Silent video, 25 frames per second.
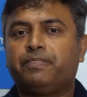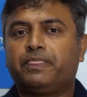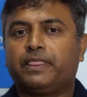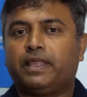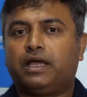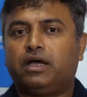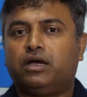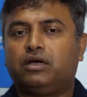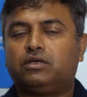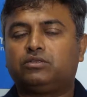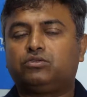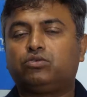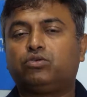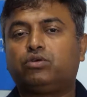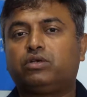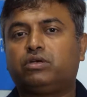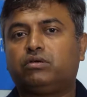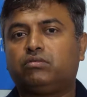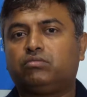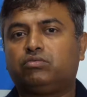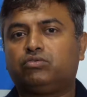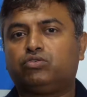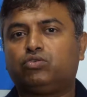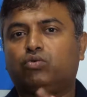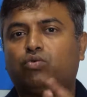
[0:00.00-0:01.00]

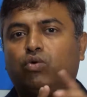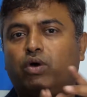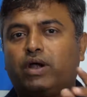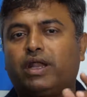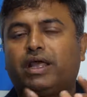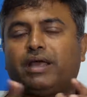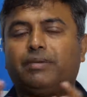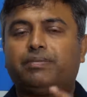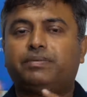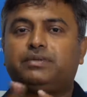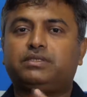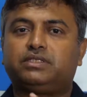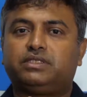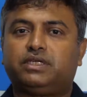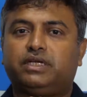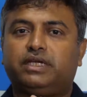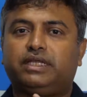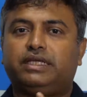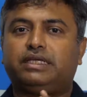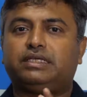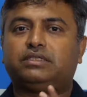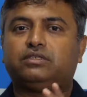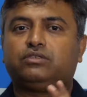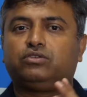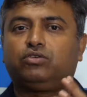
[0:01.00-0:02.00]
so what happens
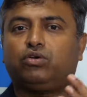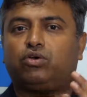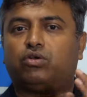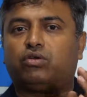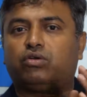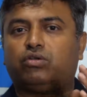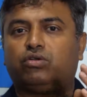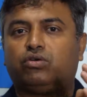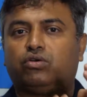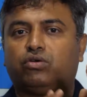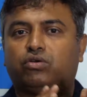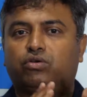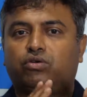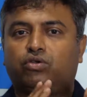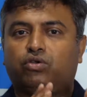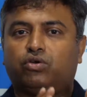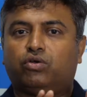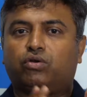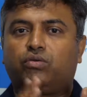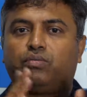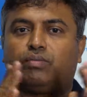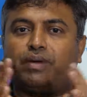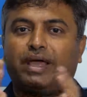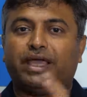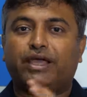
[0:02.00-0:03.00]
really is
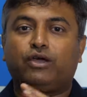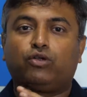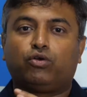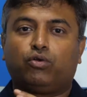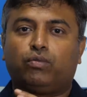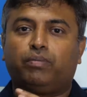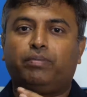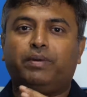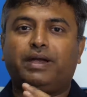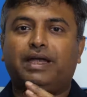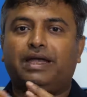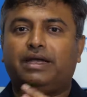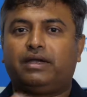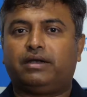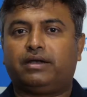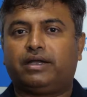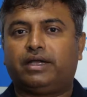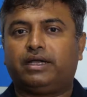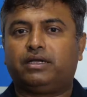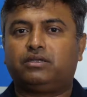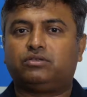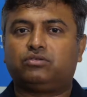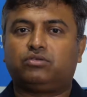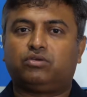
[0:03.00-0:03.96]
your micro bill, right?